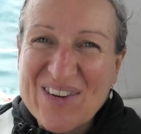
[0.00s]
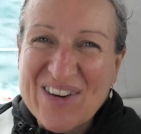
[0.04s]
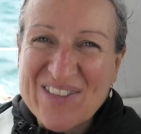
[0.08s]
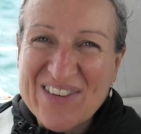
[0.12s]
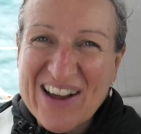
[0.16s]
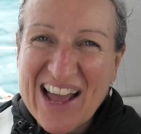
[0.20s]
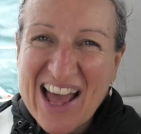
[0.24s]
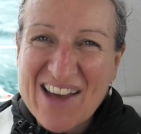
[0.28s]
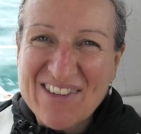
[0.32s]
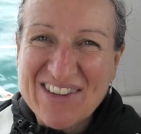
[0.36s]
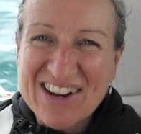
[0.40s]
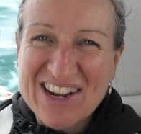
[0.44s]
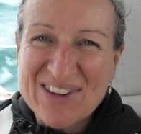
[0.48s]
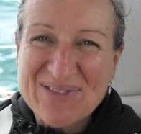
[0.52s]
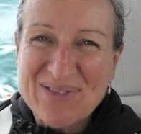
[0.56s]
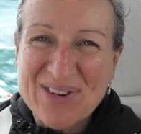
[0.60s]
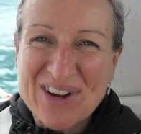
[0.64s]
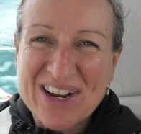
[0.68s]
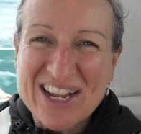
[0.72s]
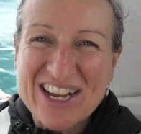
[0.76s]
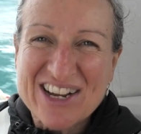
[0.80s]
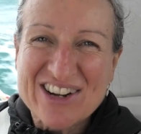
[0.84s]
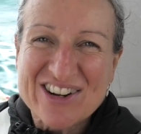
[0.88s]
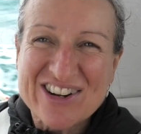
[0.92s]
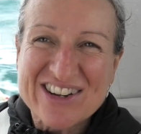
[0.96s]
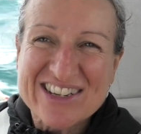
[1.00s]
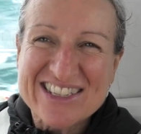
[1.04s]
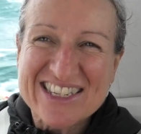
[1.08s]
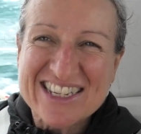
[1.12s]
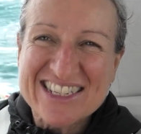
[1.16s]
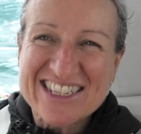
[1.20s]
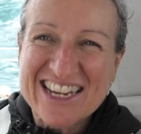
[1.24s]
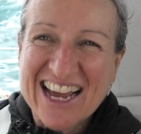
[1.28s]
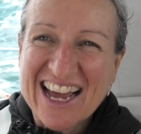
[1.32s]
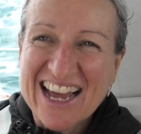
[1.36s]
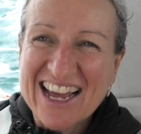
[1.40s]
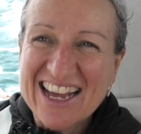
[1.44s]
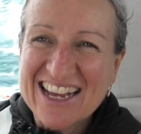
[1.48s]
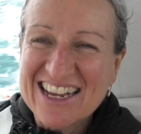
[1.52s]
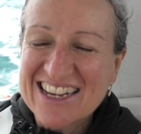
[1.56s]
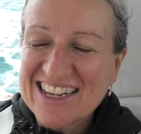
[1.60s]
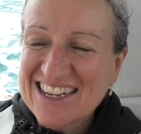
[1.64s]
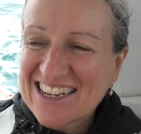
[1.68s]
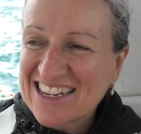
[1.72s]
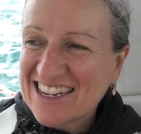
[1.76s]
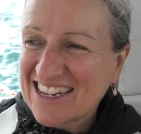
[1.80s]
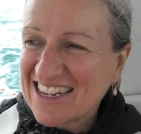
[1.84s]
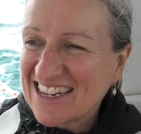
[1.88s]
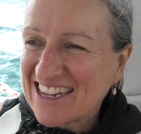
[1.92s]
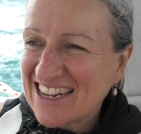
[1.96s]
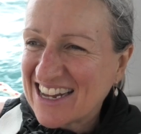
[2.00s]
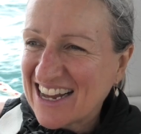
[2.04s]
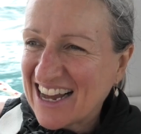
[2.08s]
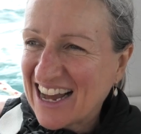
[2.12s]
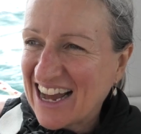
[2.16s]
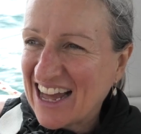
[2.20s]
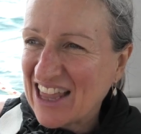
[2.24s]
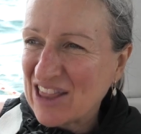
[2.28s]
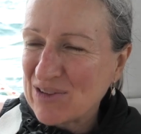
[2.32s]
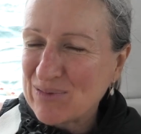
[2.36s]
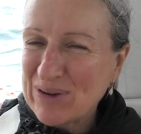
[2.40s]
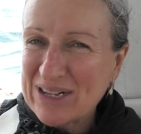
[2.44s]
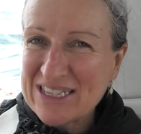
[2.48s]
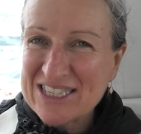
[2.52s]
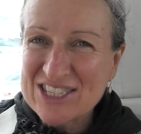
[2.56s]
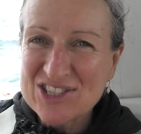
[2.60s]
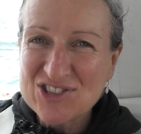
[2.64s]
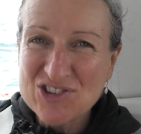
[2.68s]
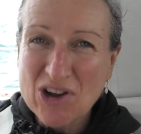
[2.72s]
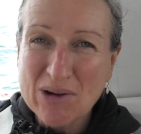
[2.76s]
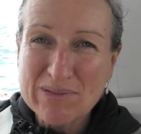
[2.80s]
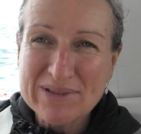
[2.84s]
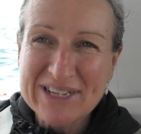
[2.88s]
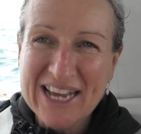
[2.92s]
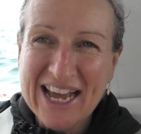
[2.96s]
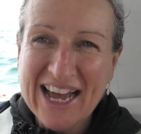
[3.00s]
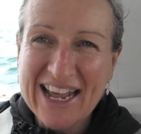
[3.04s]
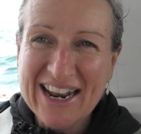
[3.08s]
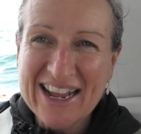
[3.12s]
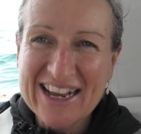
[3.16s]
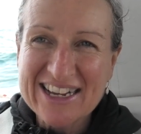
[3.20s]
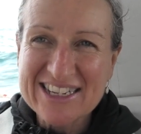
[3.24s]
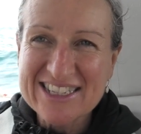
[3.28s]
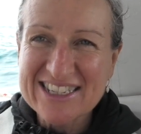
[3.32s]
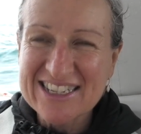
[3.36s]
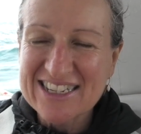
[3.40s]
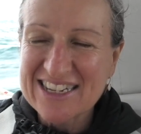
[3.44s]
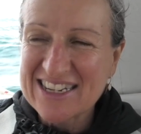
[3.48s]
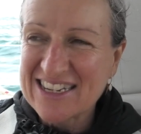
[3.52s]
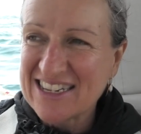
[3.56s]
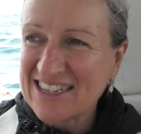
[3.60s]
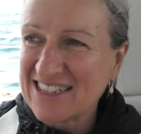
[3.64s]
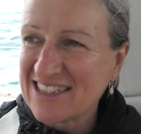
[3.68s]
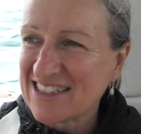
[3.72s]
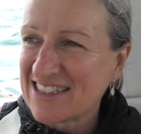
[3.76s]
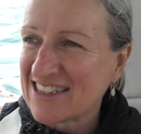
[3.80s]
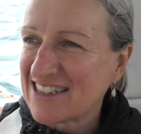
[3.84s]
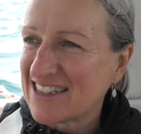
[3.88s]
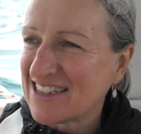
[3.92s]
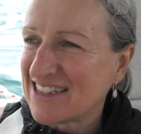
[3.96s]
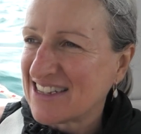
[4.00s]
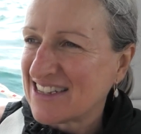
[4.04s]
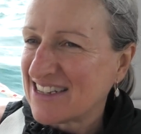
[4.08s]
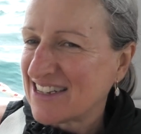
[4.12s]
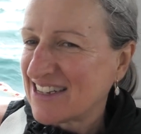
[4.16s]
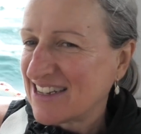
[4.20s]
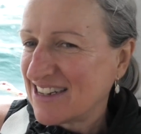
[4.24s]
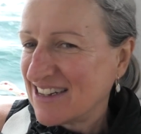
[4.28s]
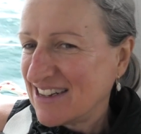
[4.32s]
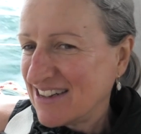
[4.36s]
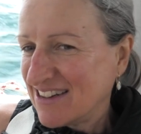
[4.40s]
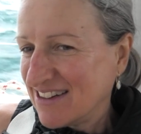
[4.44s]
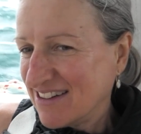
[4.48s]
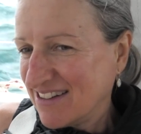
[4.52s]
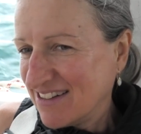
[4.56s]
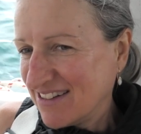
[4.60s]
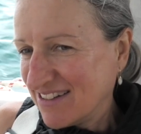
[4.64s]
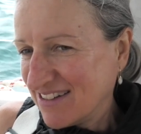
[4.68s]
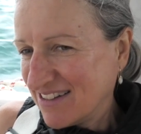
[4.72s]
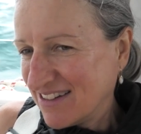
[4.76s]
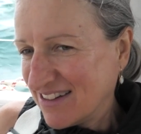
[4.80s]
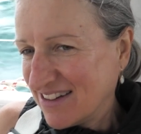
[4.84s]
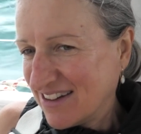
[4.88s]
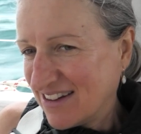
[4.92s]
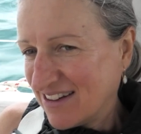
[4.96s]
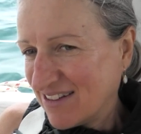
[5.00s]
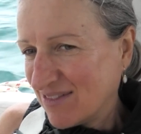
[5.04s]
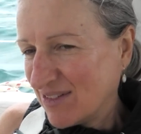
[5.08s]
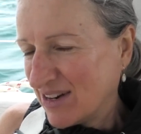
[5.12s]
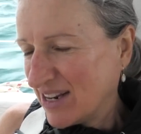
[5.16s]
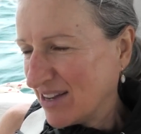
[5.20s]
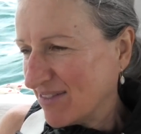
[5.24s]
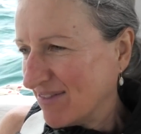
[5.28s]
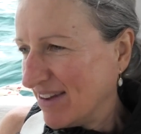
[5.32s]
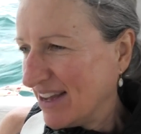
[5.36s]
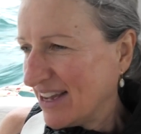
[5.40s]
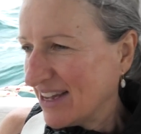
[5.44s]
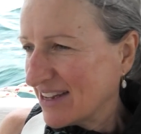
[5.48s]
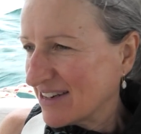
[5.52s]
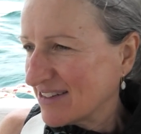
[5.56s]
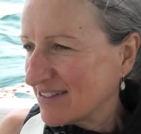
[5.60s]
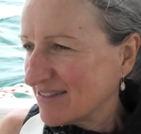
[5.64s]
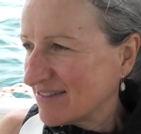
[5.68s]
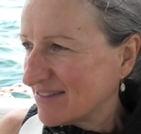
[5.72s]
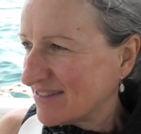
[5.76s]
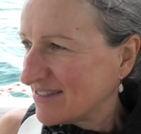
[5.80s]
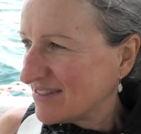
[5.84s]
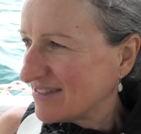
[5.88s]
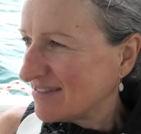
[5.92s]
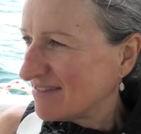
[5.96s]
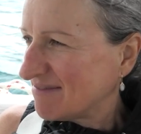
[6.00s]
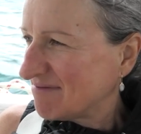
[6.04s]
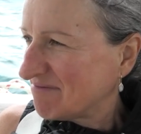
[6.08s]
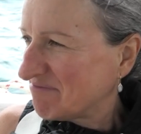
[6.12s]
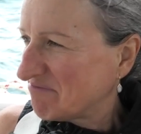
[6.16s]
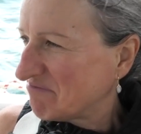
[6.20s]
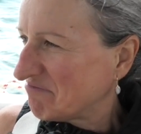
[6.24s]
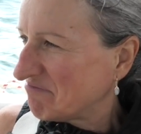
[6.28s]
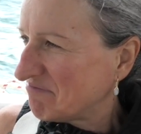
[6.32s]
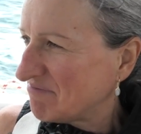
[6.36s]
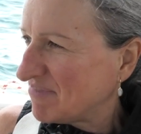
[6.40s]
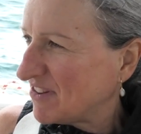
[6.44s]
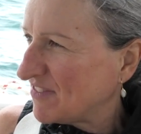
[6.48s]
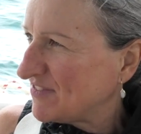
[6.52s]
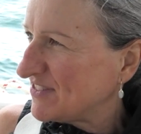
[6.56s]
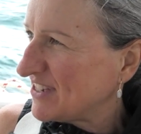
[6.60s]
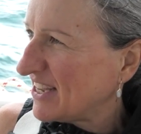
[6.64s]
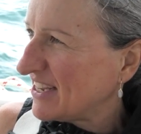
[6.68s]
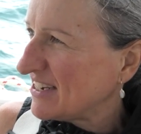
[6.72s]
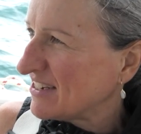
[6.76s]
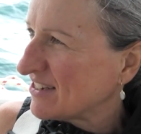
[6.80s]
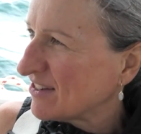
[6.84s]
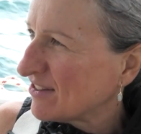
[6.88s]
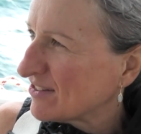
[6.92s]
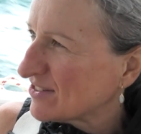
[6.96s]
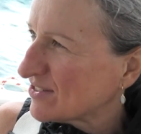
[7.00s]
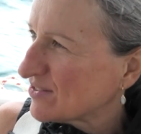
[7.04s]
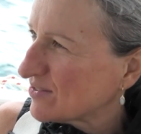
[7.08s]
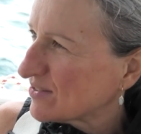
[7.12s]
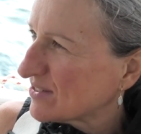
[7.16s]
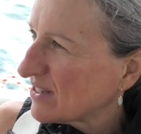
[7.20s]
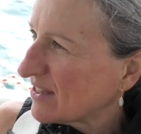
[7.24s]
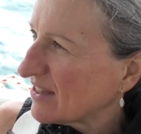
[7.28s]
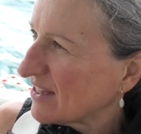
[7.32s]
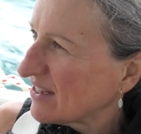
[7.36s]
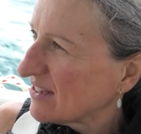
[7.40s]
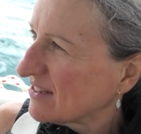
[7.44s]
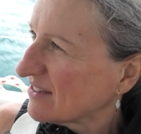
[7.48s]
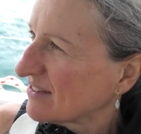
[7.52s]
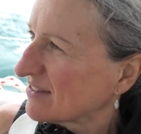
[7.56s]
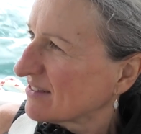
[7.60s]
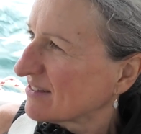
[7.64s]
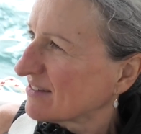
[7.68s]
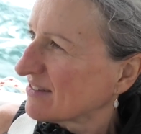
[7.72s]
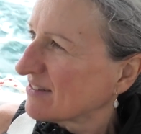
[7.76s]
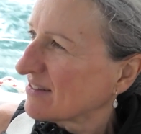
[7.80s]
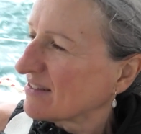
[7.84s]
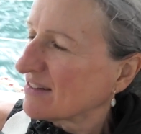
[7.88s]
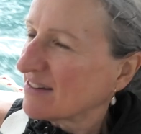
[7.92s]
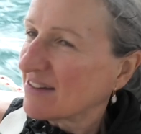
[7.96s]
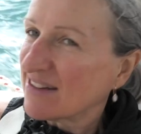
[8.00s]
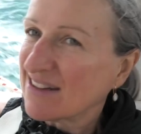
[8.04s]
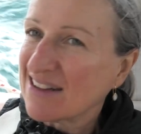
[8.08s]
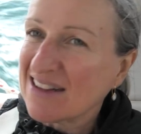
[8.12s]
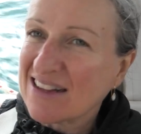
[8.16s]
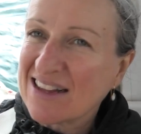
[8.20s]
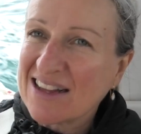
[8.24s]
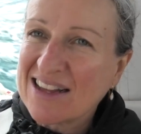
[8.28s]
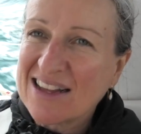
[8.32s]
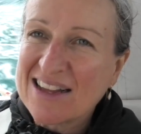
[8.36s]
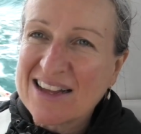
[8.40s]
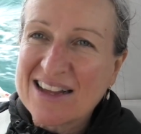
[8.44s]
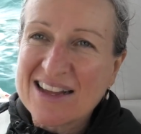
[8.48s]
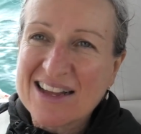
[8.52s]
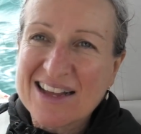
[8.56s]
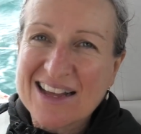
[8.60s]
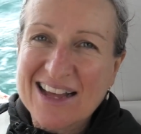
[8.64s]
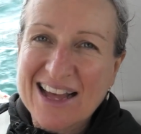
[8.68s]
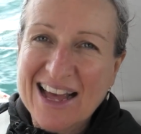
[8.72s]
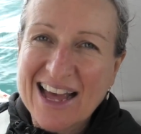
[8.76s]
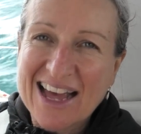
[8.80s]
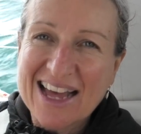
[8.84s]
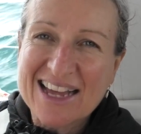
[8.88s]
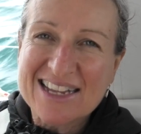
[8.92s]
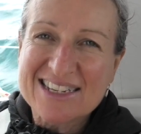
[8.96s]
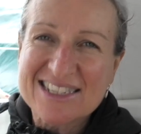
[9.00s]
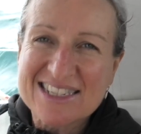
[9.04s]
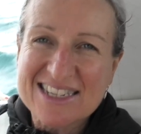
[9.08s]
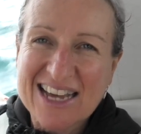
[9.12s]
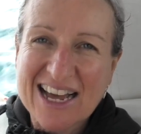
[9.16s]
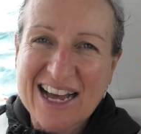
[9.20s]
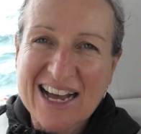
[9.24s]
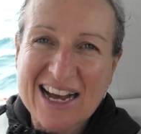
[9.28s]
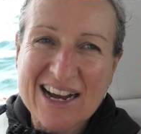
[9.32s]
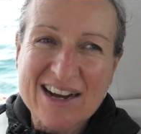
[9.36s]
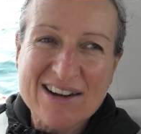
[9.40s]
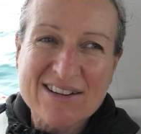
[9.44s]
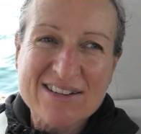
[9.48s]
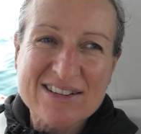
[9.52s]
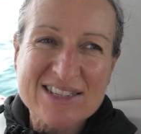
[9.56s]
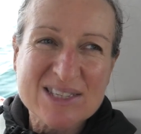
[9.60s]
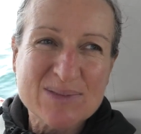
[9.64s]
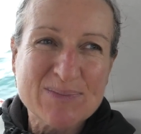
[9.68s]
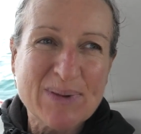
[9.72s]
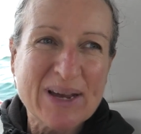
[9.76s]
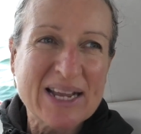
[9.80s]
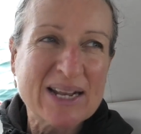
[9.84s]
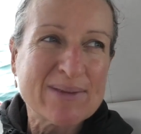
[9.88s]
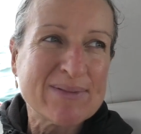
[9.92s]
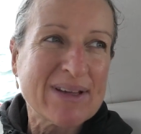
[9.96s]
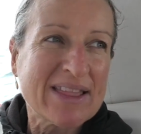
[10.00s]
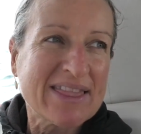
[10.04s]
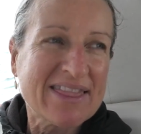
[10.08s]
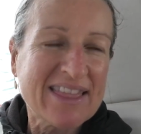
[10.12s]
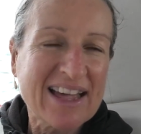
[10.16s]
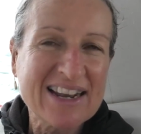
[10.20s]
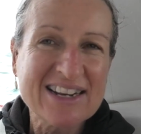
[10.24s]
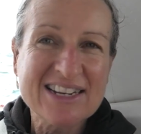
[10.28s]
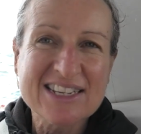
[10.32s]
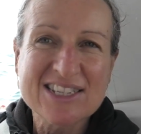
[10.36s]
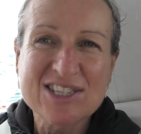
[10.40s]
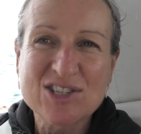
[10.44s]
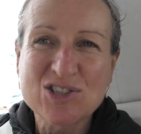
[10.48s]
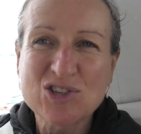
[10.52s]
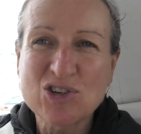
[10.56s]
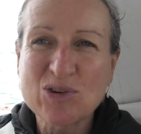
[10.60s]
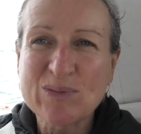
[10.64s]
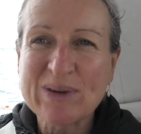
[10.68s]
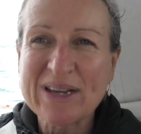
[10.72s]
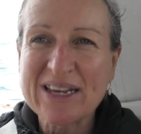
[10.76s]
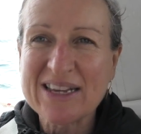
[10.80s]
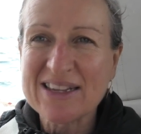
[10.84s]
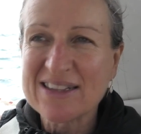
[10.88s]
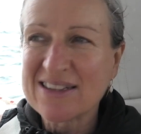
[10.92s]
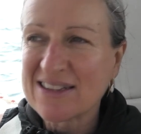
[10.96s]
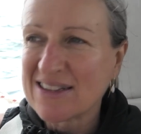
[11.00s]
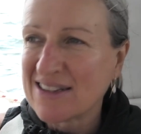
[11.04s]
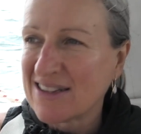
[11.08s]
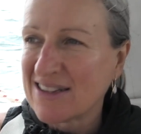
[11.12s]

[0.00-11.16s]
We're having a pretty cruisy day. The wind's dropped out actually. What do you reckon? 15 knots or something? And it's been a bit thunderstormy.